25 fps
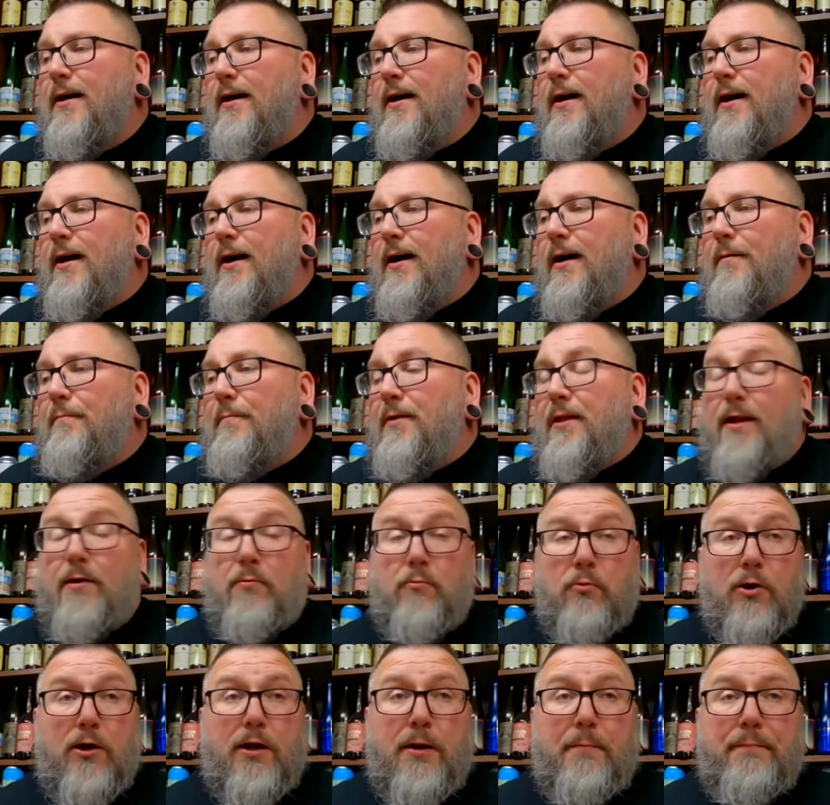And I
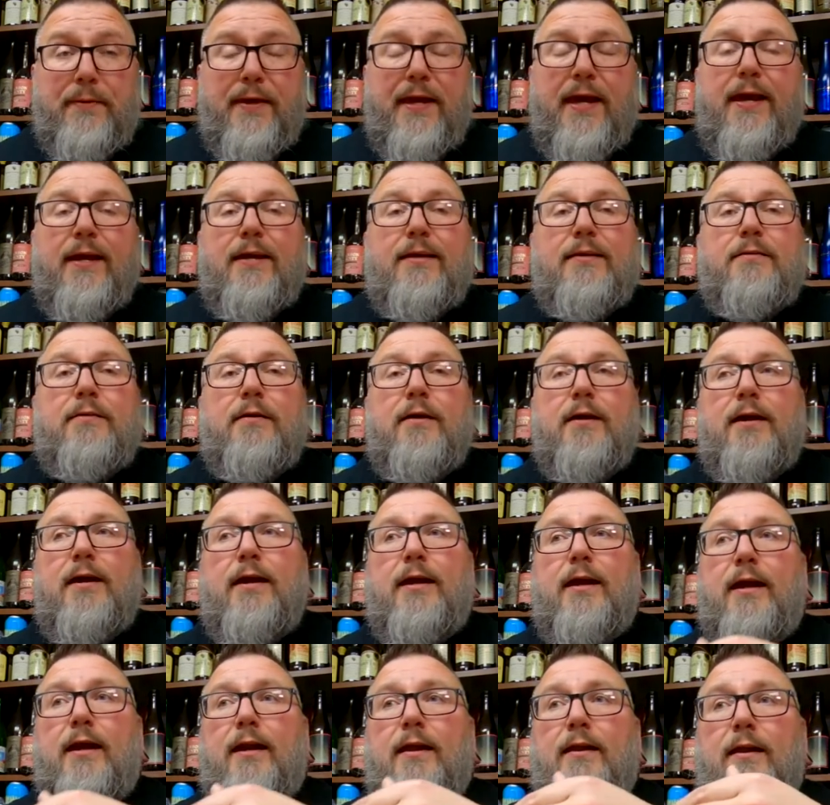work in PA,
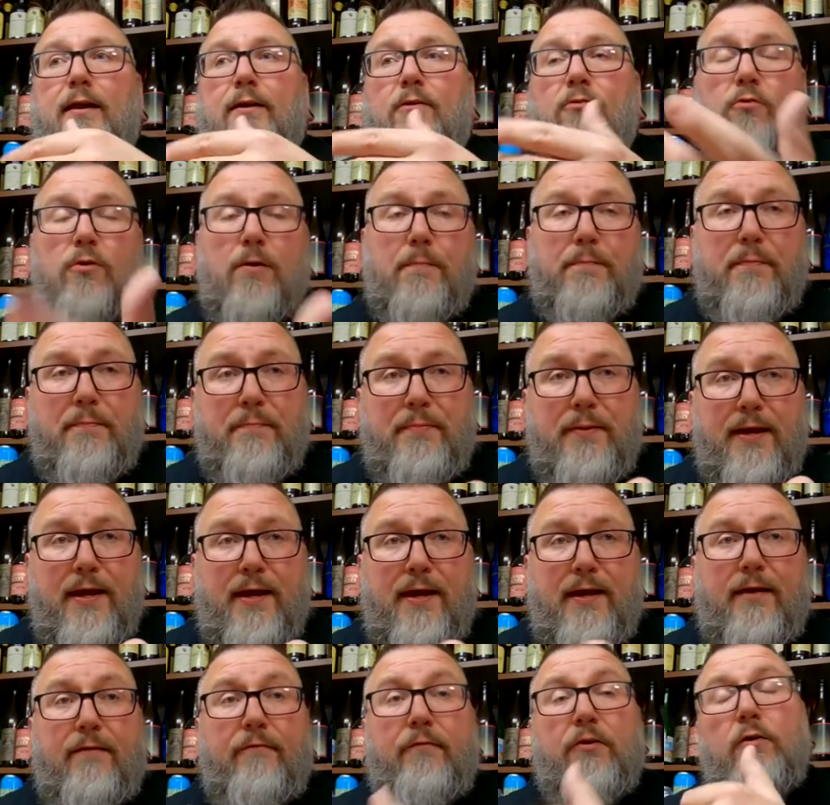and I grew up in PA.
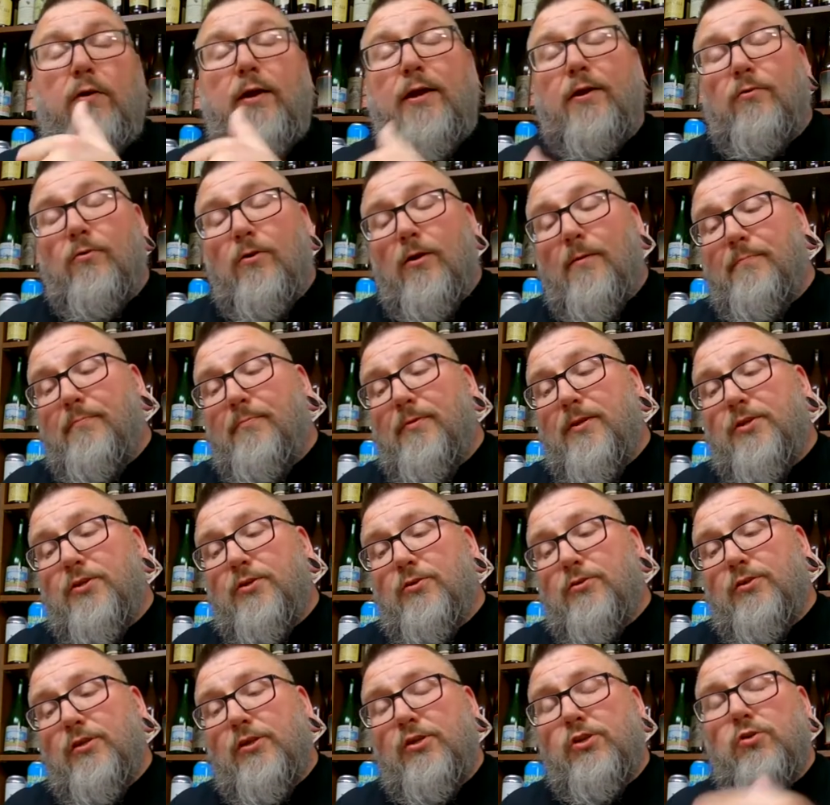Even though I grew up in the
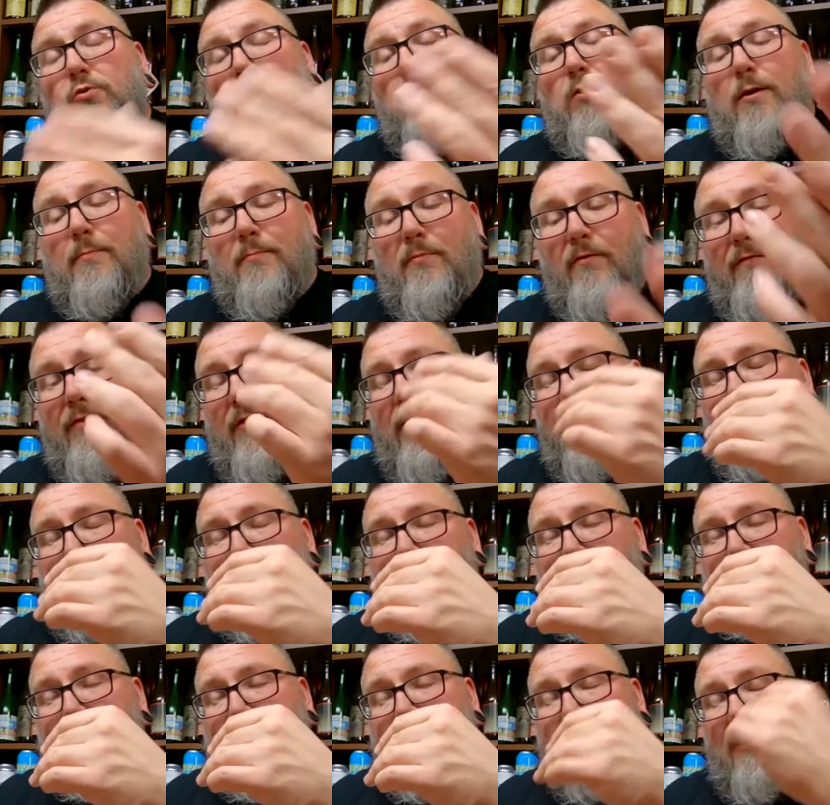Jersey Shore, I moved there when
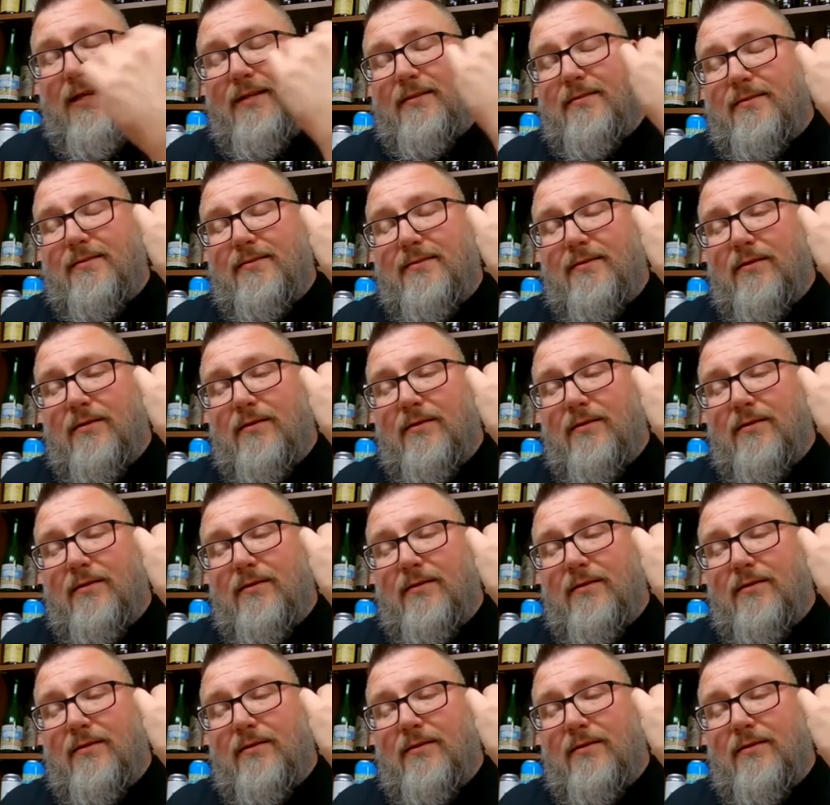I was a kid,